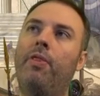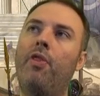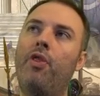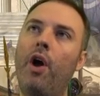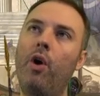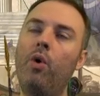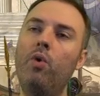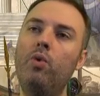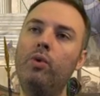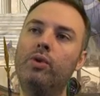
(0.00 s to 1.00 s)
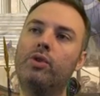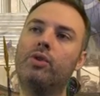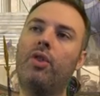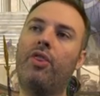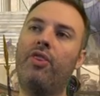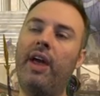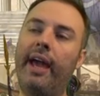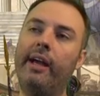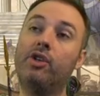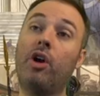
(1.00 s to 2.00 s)
Those...
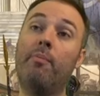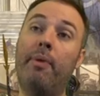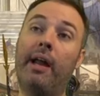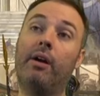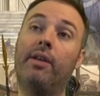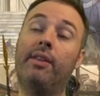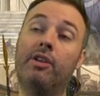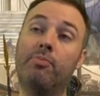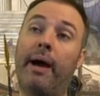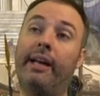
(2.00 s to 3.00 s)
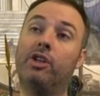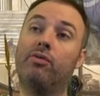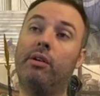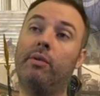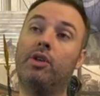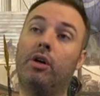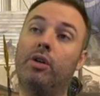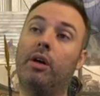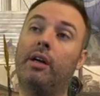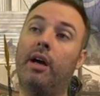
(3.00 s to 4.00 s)
things are better than this minus three
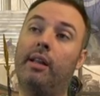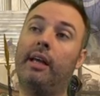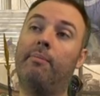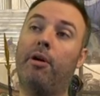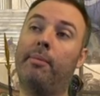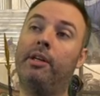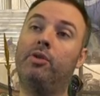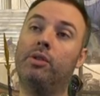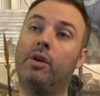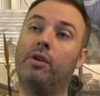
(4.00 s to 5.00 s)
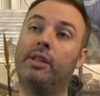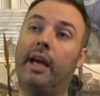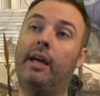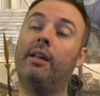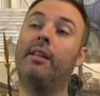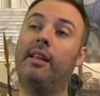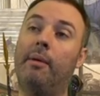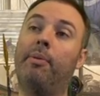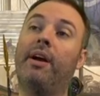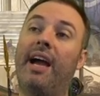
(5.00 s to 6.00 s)
return target non-land permanent to its owner's hand,
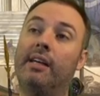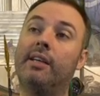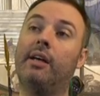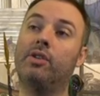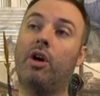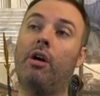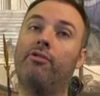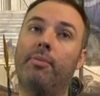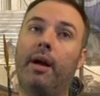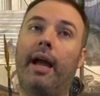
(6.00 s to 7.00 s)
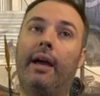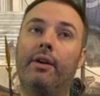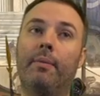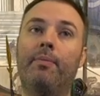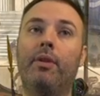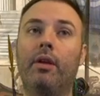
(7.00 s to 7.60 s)
then that player exiles a card from their hand.